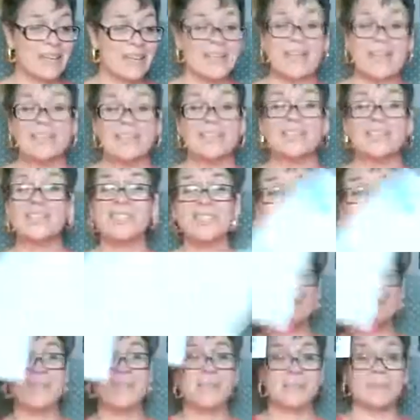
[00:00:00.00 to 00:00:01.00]
This is just
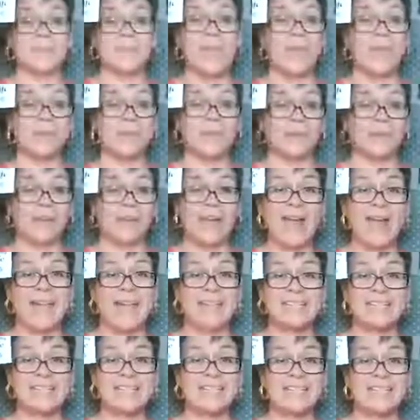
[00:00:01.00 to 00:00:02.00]
a piece of paper.
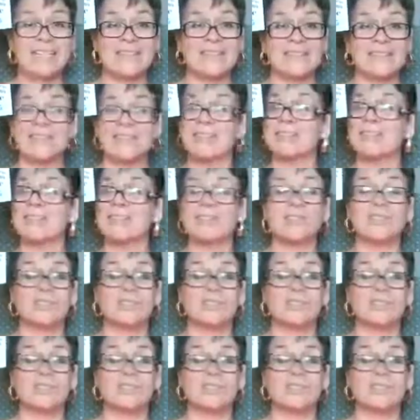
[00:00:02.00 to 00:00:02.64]
This